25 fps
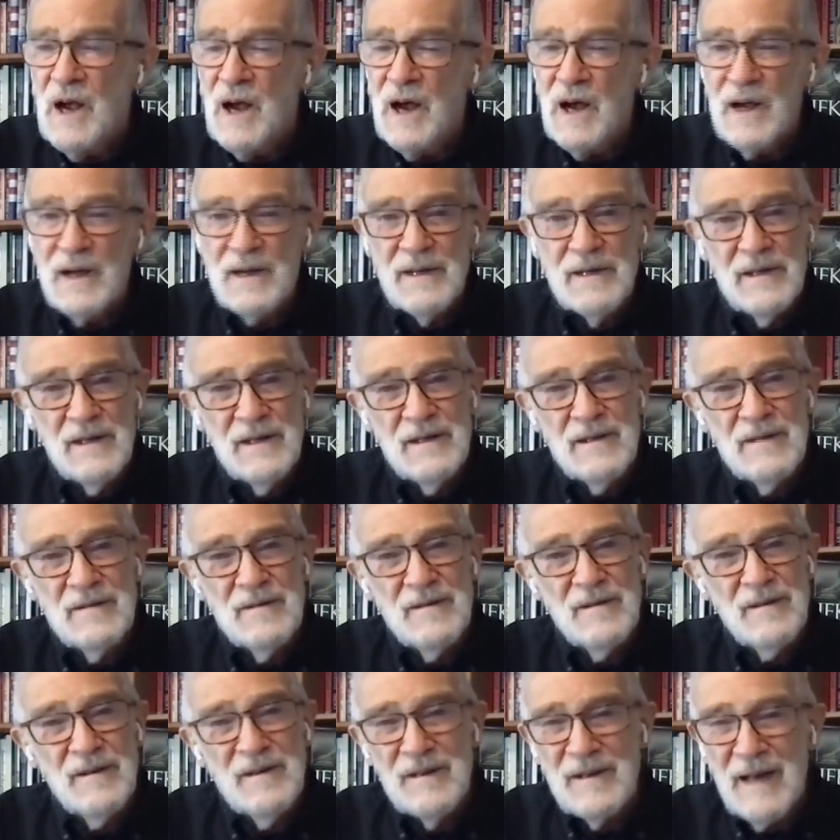are
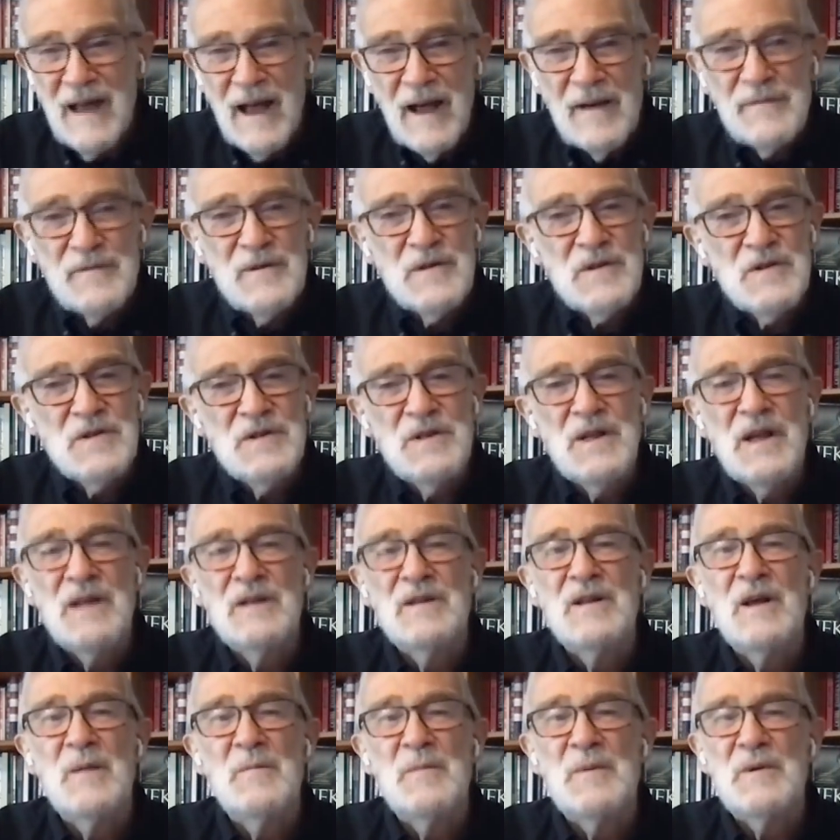gonna have to stand
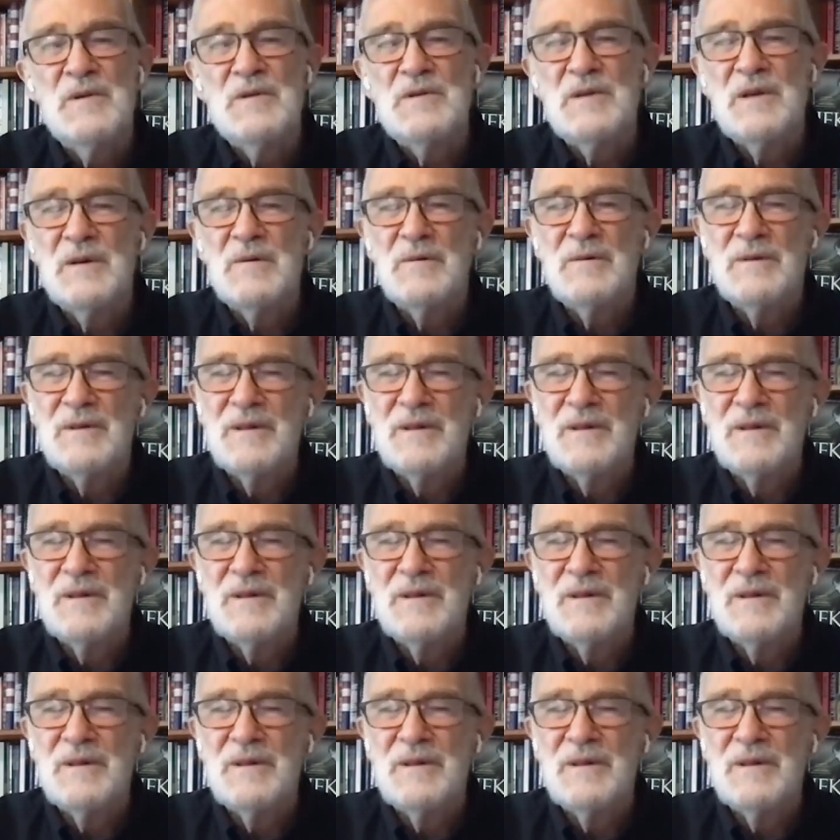up and say, well,